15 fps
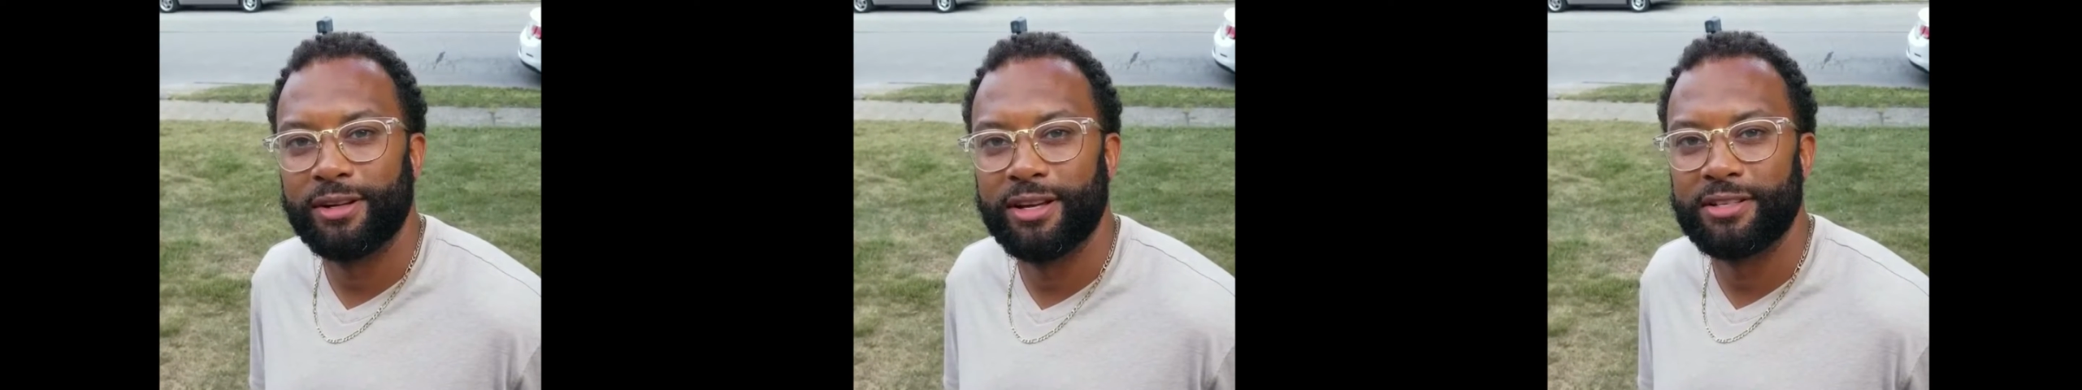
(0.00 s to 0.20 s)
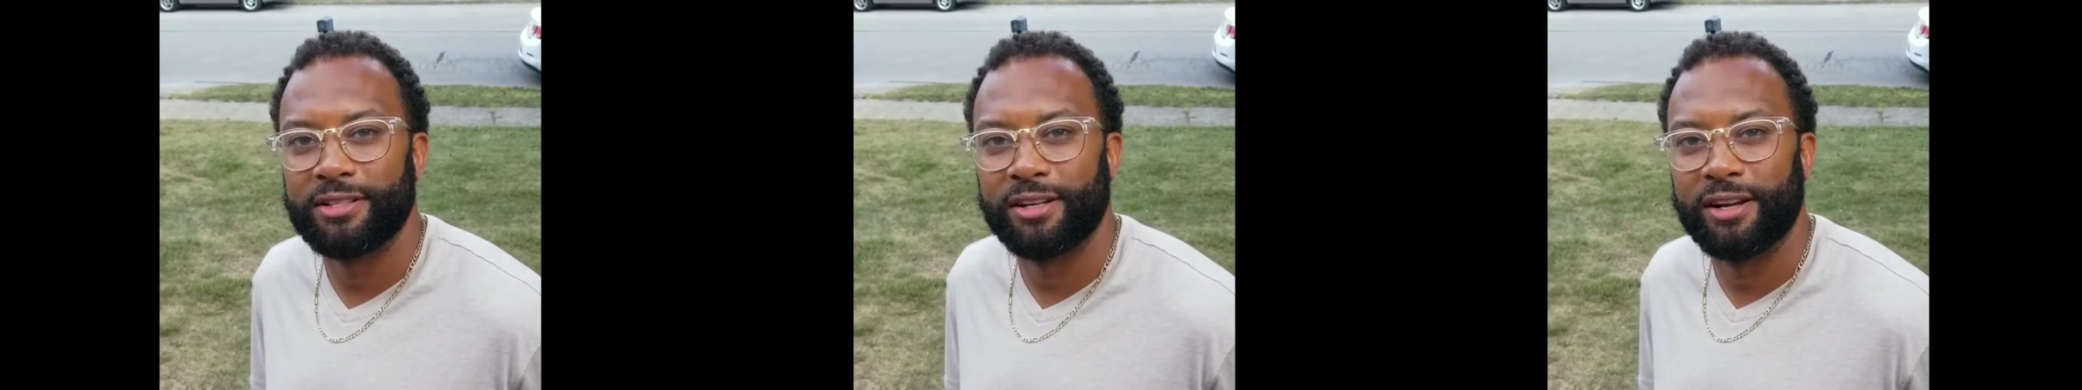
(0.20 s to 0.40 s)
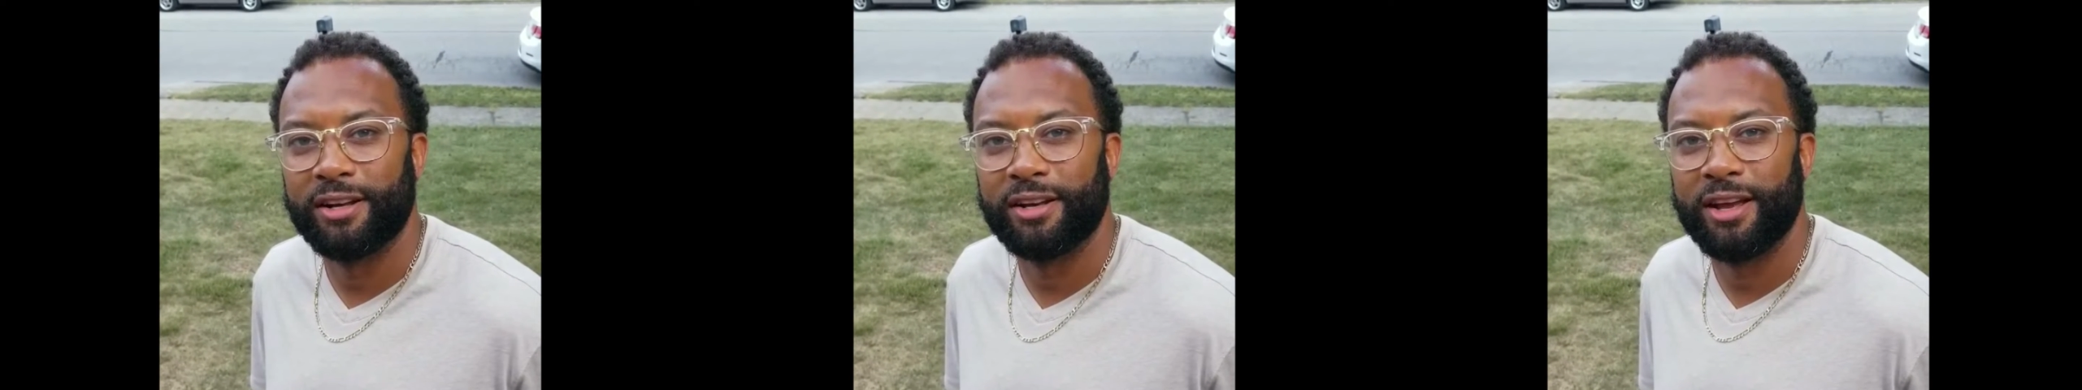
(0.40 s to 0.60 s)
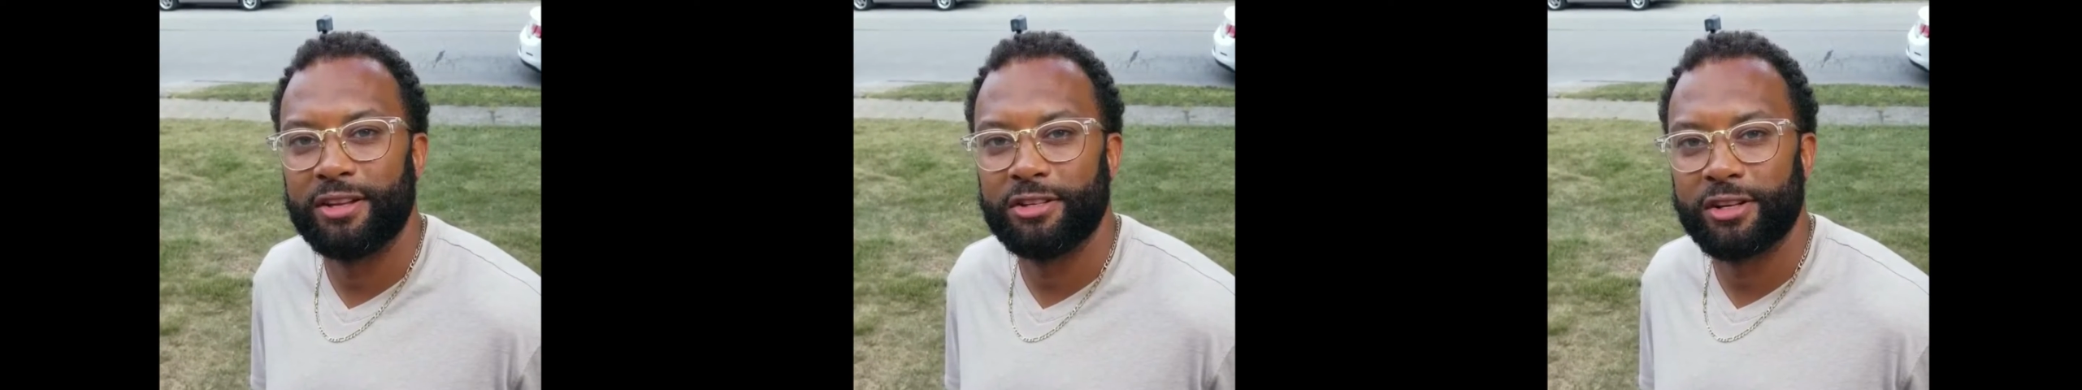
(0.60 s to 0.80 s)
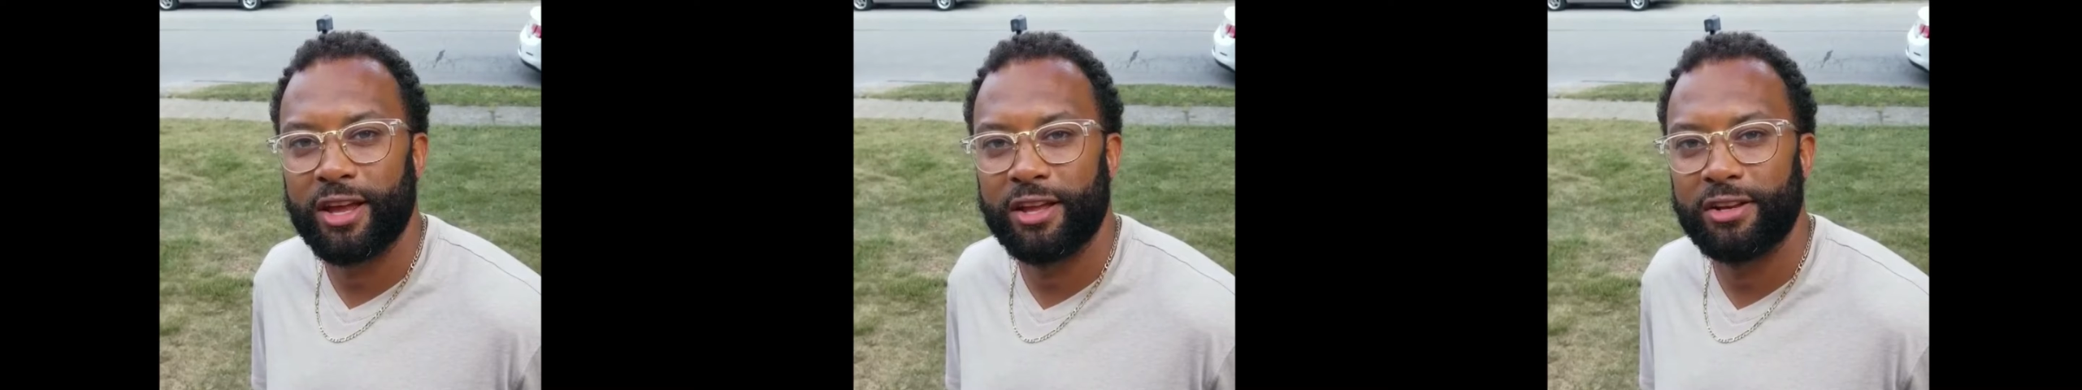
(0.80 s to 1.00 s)
is an
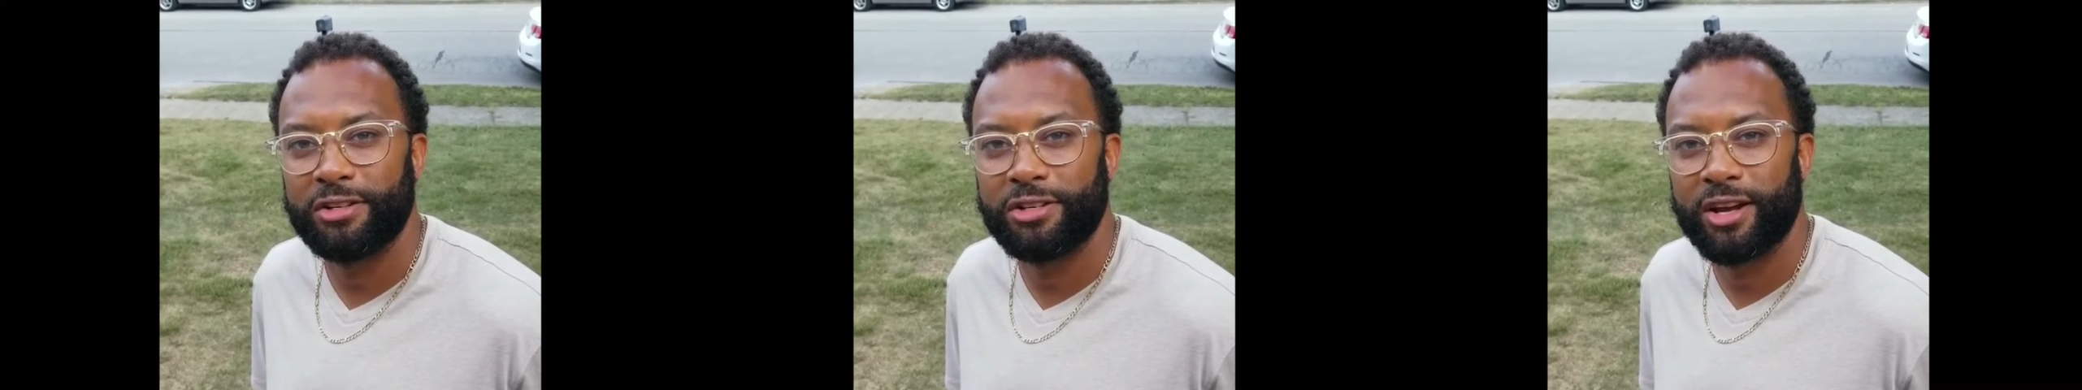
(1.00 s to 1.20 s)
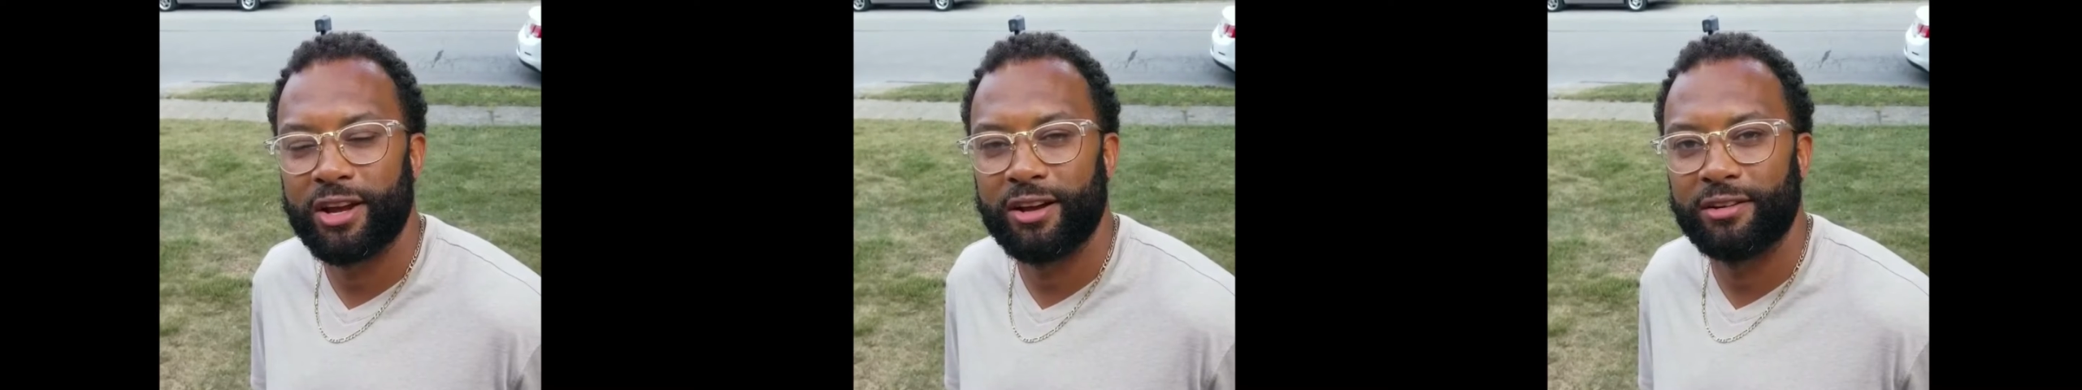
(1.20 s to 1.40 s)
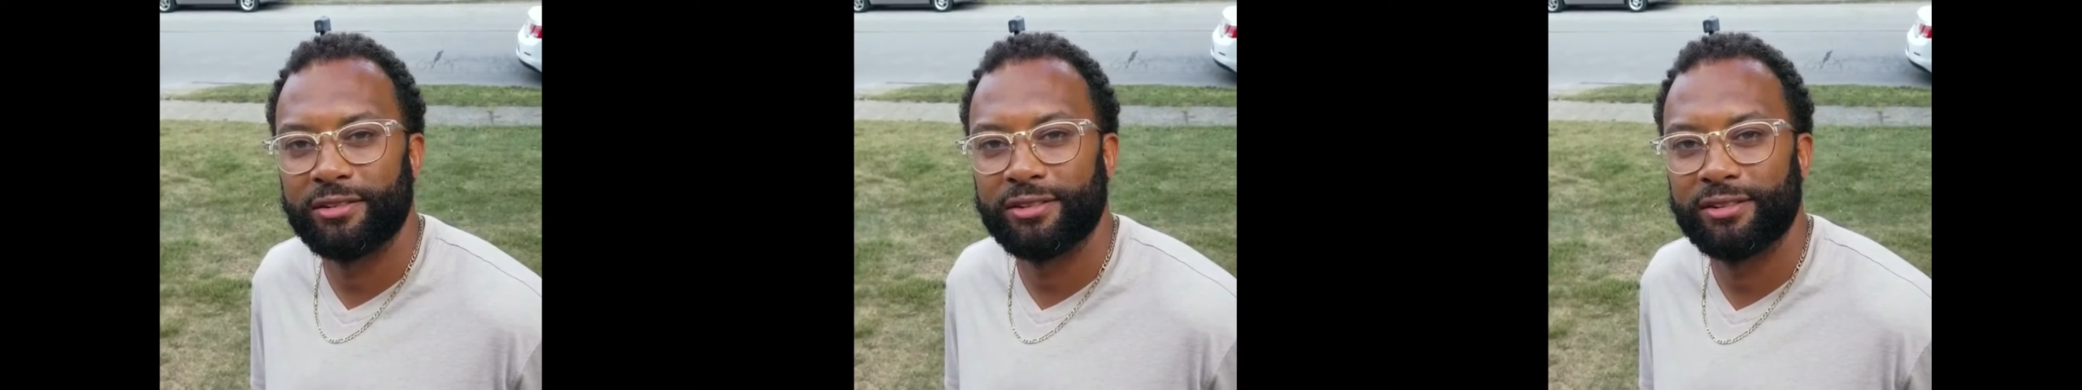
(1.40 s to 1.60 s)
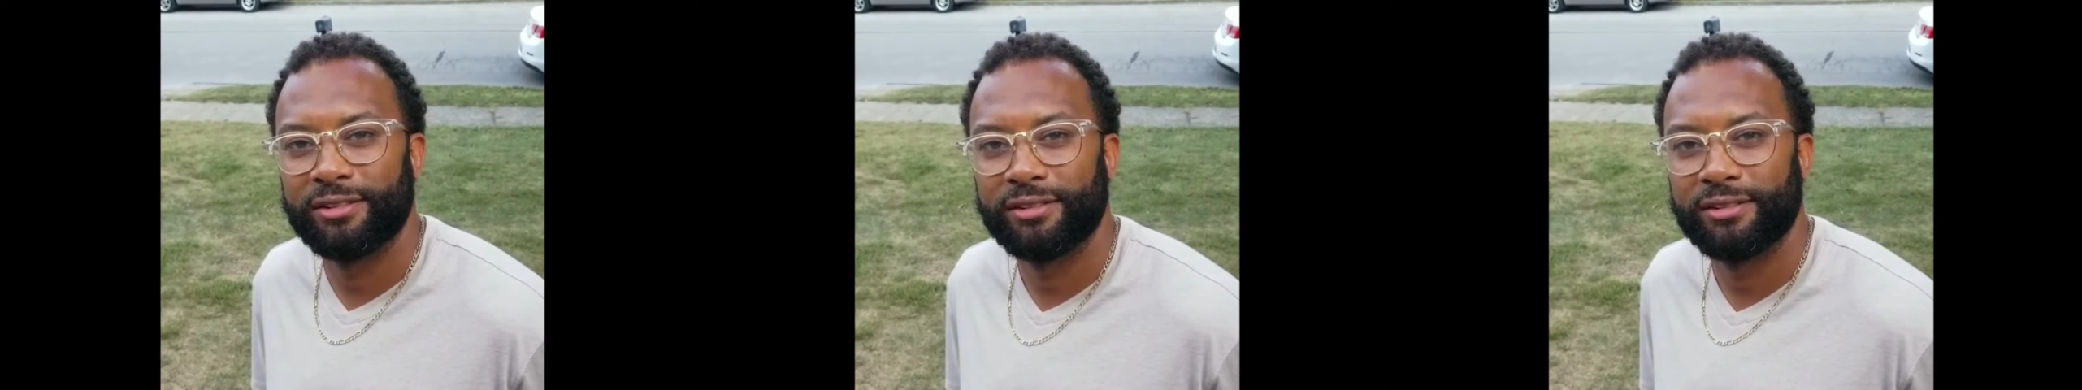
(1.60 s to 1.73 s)
uneducated child.